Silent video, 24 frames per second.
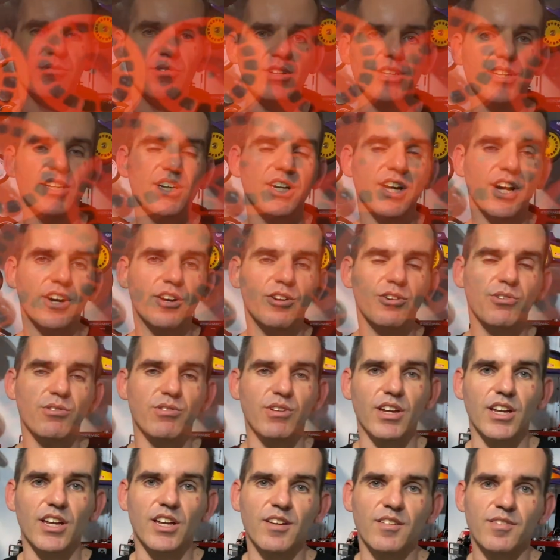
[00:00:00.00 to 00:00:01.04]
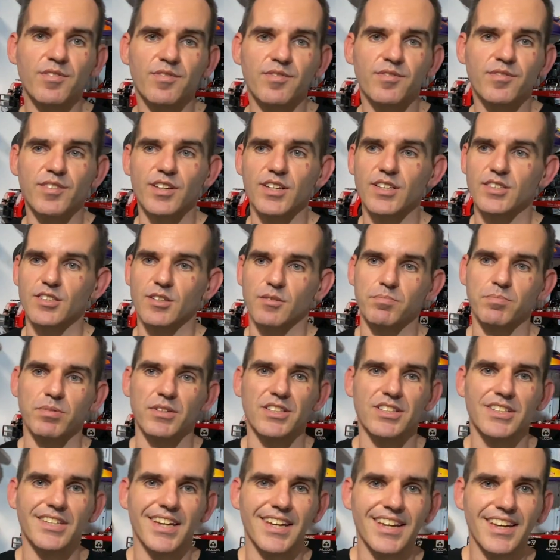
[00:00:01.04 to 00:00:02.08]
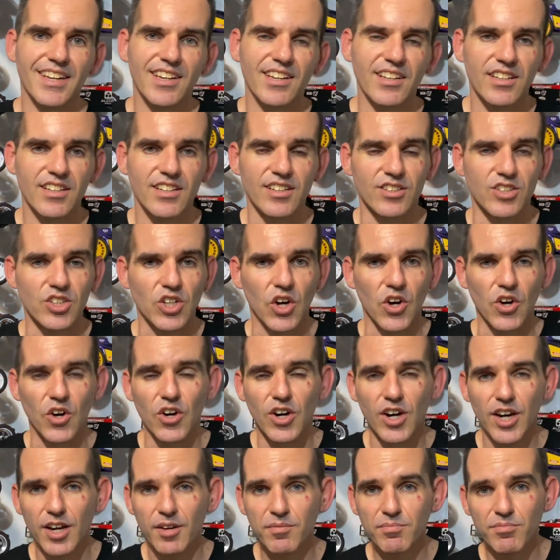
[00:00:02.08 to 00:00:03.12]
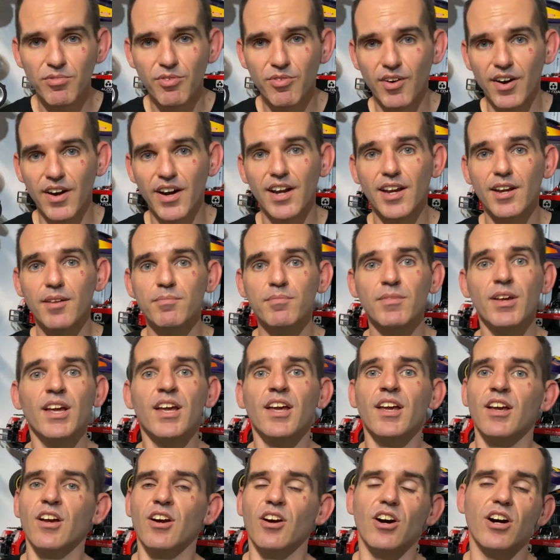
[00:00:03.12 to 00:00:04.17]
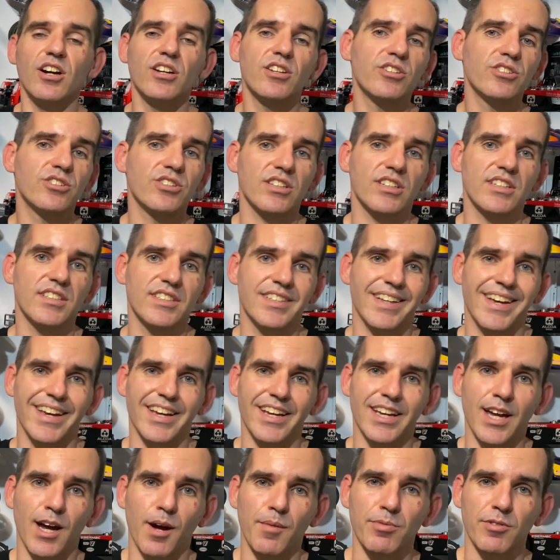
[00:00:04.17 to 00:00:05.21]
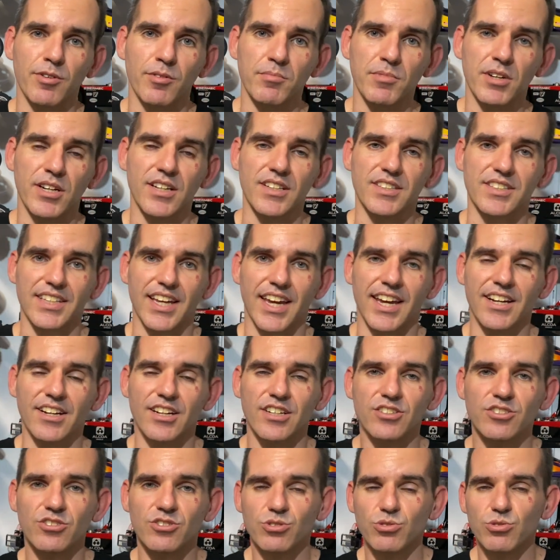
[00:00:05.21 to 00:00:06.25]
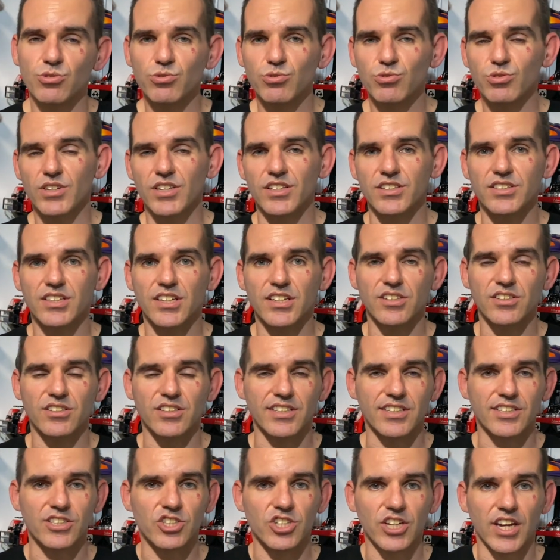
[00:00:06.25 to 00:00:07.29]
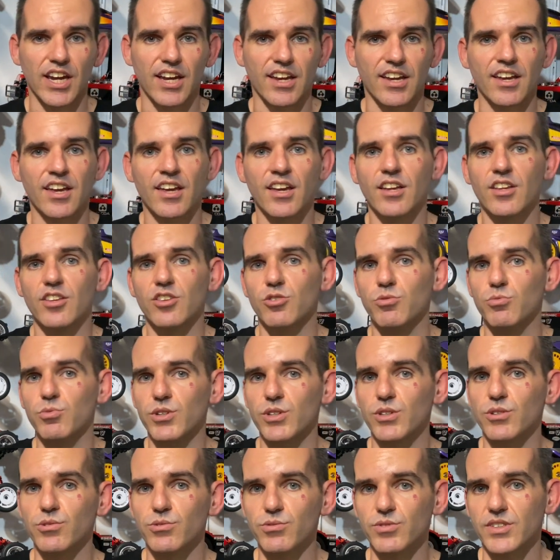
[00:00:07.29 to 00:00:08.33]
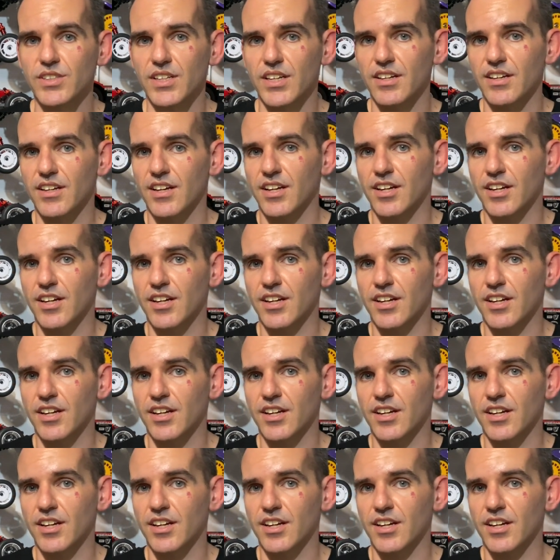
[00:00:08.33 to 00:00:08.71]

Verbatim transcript: really know if there's a particular time frame. I usually say a couple of minutes, and I do continually check the wheels